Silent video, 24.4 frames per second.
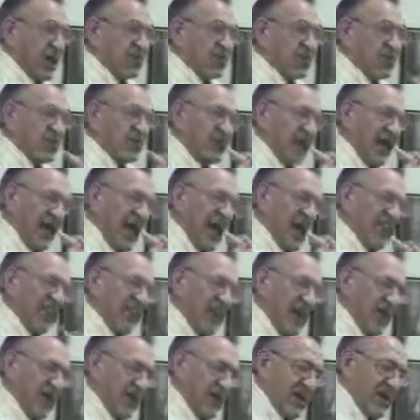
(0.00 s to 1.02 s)
today, and
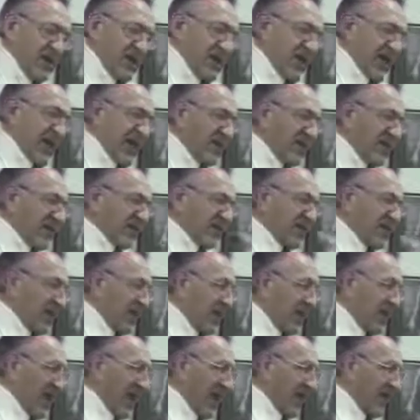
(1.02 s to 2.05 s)
forever, and if he's
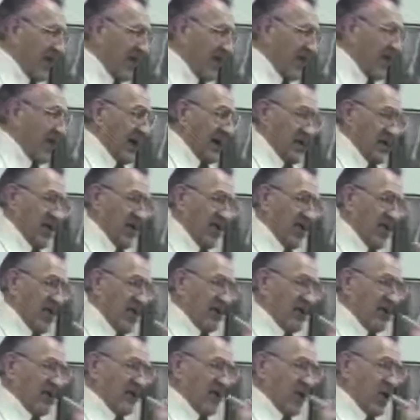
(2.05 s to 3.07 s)
here now in the
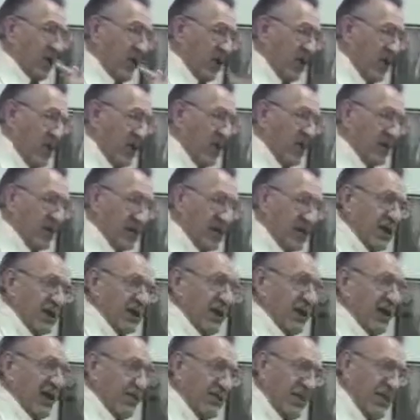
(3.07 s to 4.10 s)
form of the Holy Ghost,
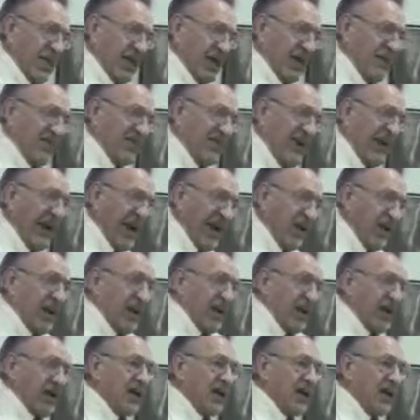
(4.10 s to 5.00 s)
in a pillar of fire,